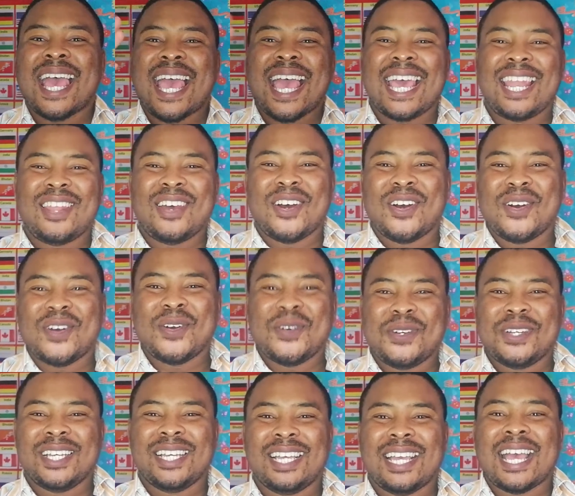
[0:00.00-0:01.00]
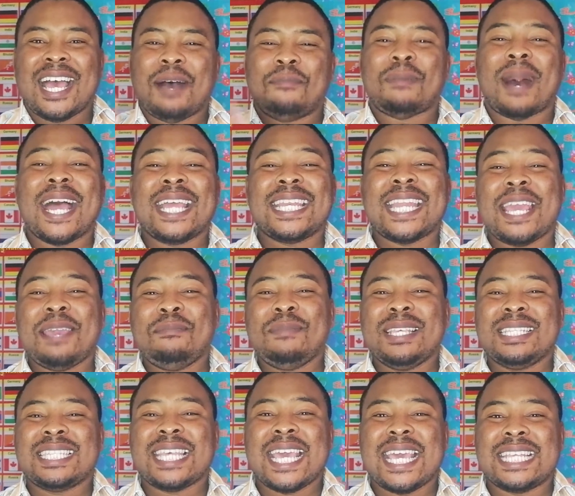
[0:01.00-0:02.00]
Hello, my name
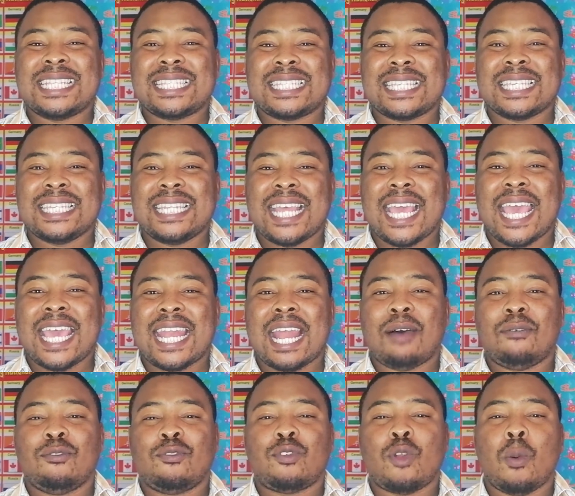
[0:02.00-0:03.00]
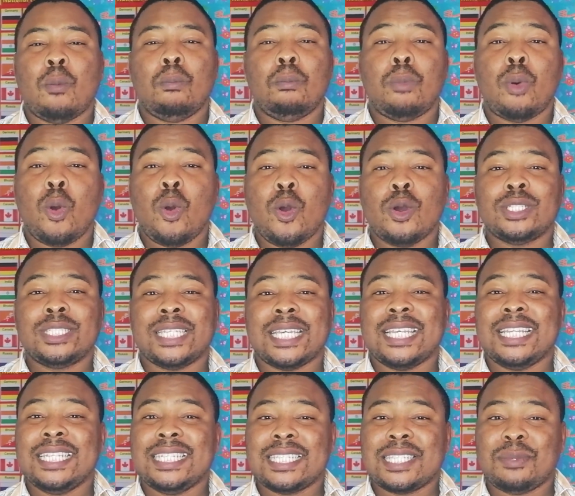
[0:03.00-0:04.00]
is Edson and I'm from Port
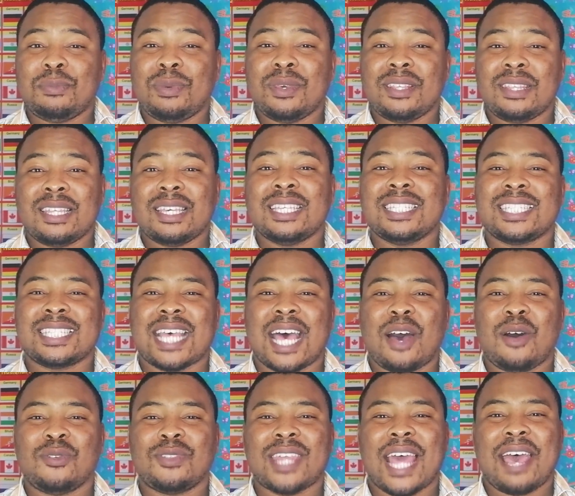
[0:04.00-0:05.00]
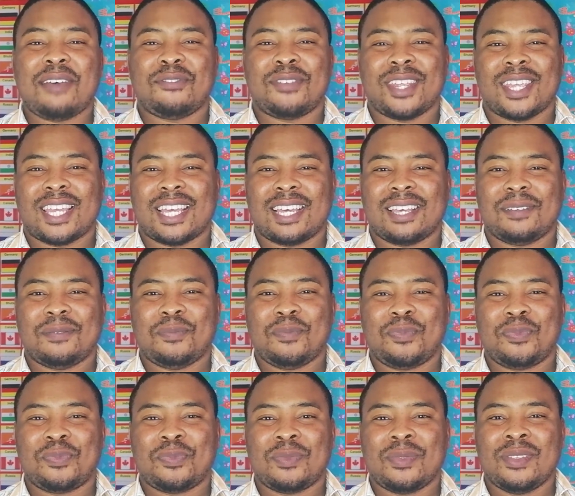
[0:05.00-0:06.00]
Elizabeth, South Africa.
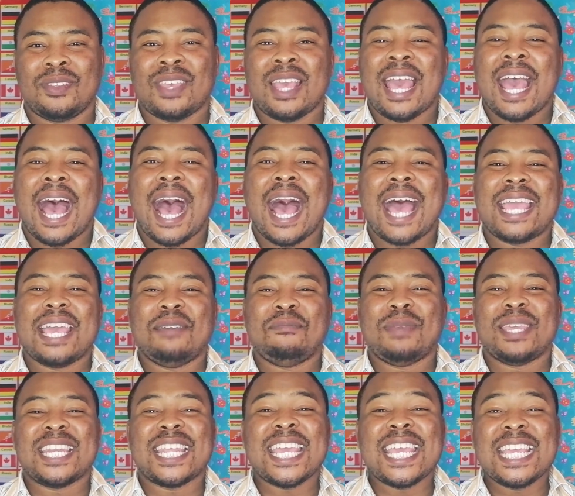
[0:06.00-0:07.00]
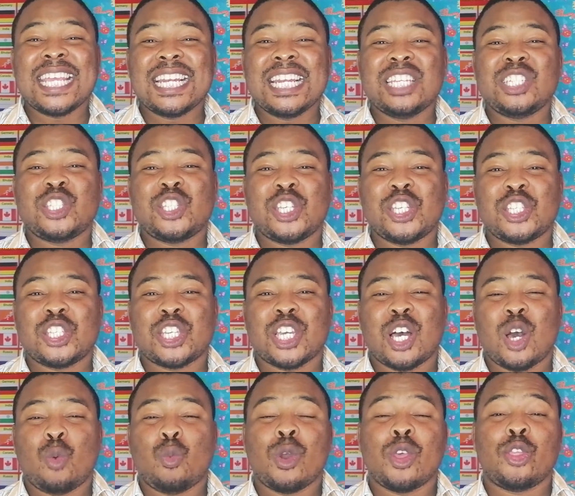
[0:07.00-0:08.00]
I am an English teacher
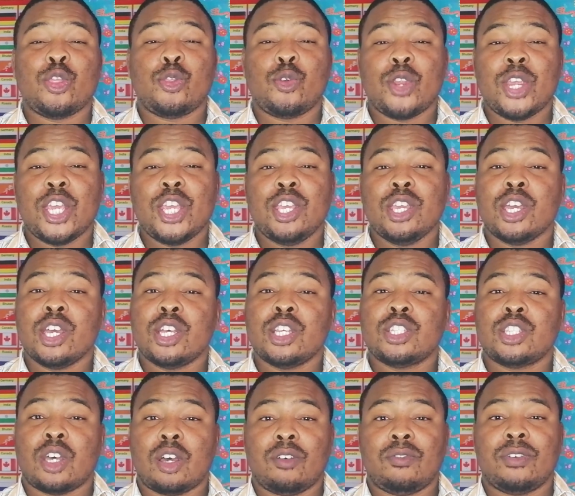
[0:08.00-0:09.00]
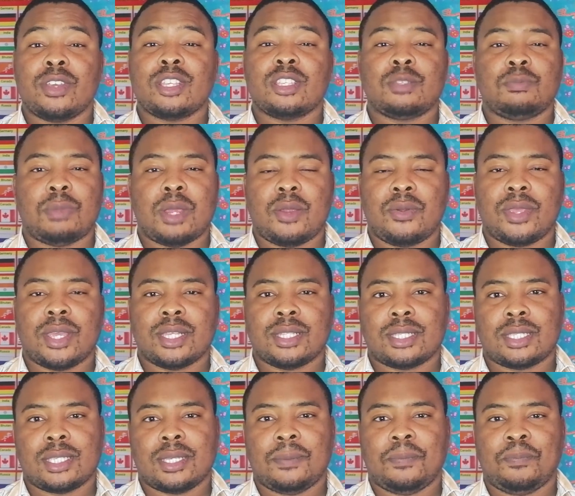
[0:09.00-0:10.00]
with three years of
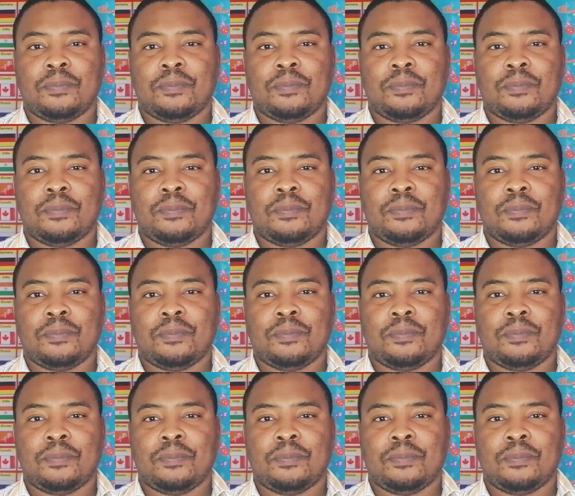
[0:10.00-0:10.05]
experience.